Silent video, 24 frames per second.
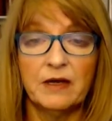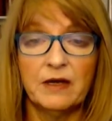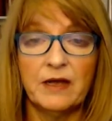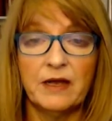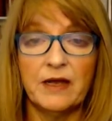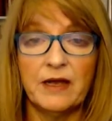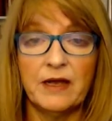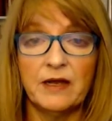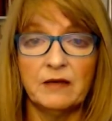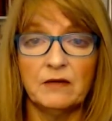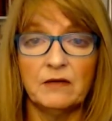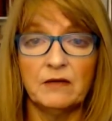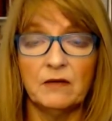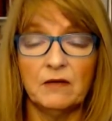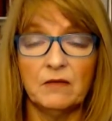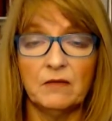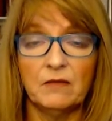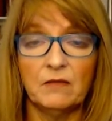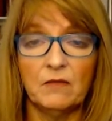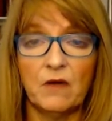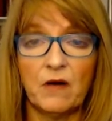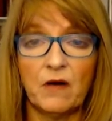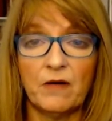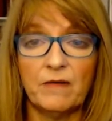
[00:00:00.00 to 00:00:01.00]
and
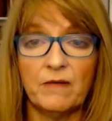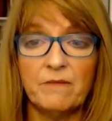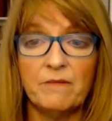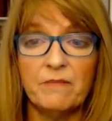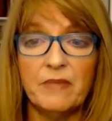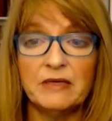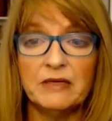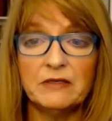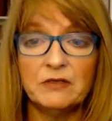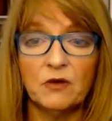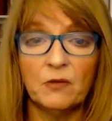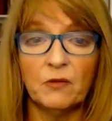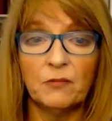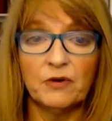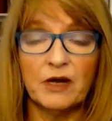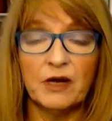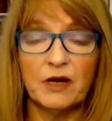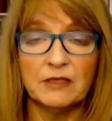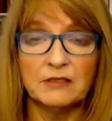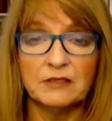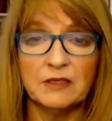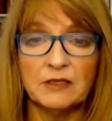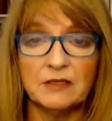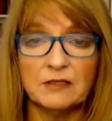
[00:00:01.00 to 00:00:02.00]
our mental
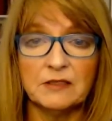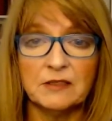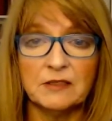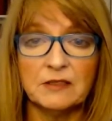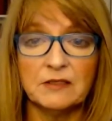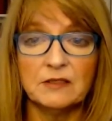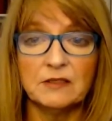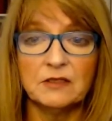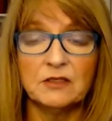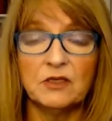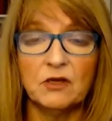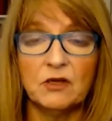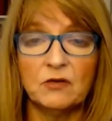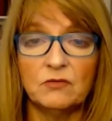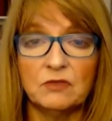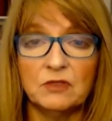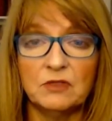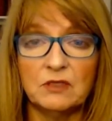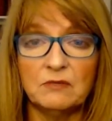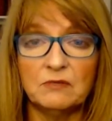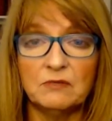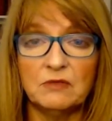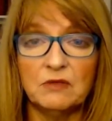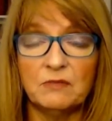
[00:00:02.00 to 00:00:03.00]
processes don't
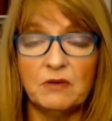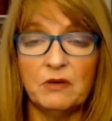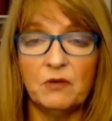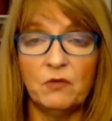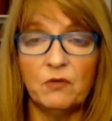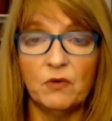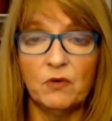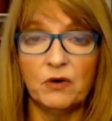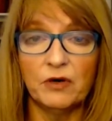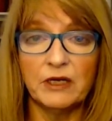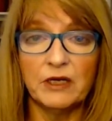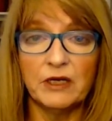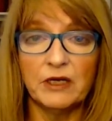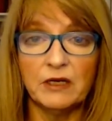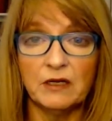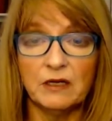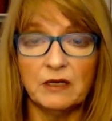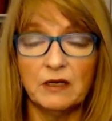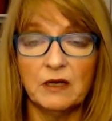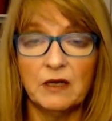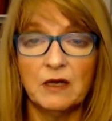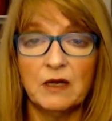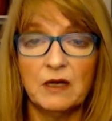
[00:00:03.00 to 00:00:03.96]
seem to be working